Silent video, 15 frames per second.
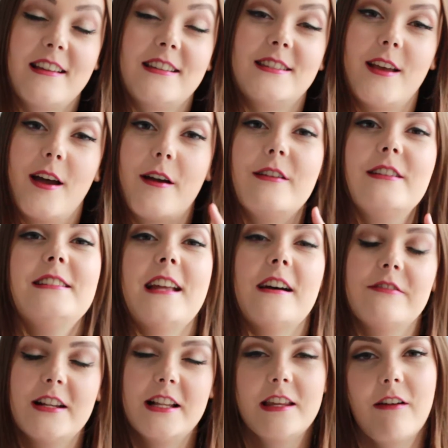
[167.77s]
so
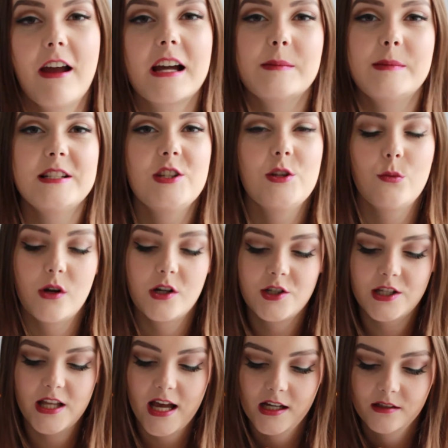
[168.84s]
definitely recommend you
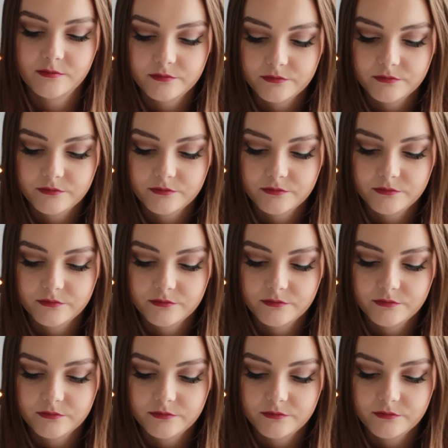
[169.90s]
watch that.